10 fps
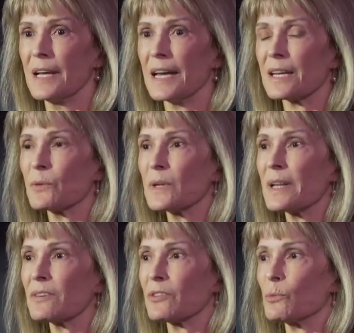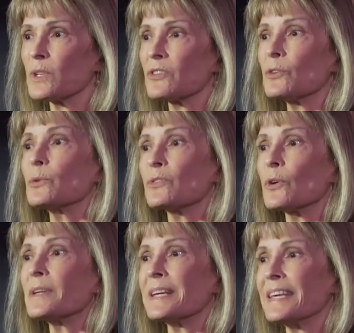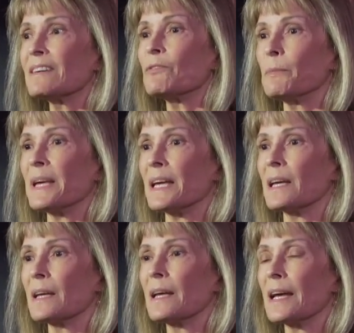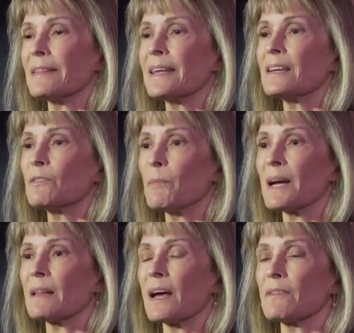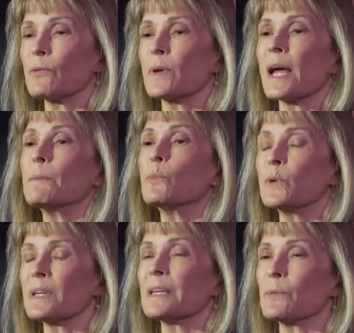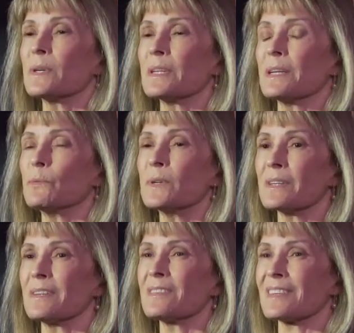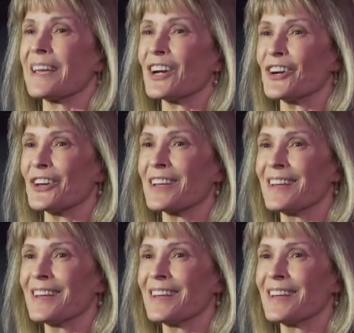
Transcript: And I realized that what she was going to give me at the end of my life, when I'm really, really, really scared,